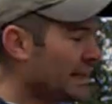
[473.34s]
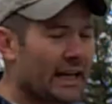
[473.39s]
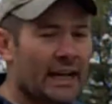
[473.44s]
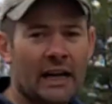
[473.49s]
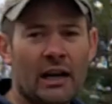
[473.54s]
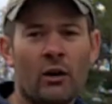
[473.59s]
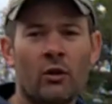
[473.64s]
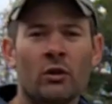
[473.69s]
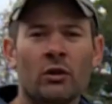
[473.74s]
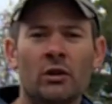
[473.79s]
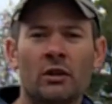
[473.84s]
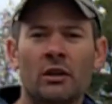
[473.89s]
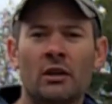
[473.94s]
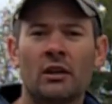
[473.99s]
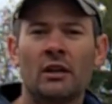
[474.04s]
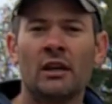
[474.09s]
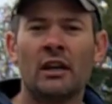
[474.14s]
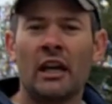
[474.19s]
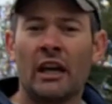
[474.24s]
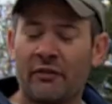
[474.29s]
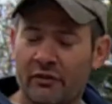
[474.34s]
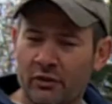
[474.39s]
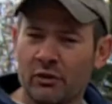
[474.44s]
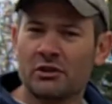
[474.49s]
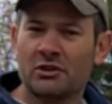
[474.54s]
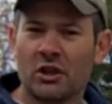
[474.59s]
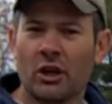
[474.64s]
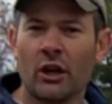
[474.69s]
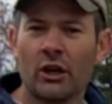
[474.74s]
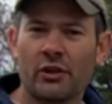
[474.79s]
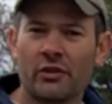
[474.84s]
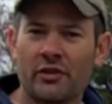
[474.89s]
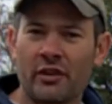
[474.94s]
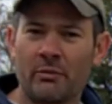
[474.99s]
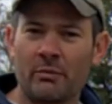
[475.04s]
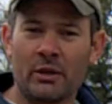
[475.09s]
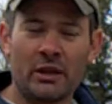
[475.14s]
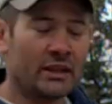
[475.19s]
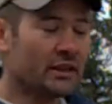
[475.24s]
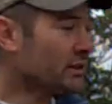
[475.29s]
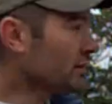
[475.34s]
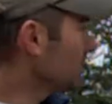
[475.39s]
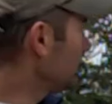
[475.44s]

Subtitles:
Now, if you're taller than me,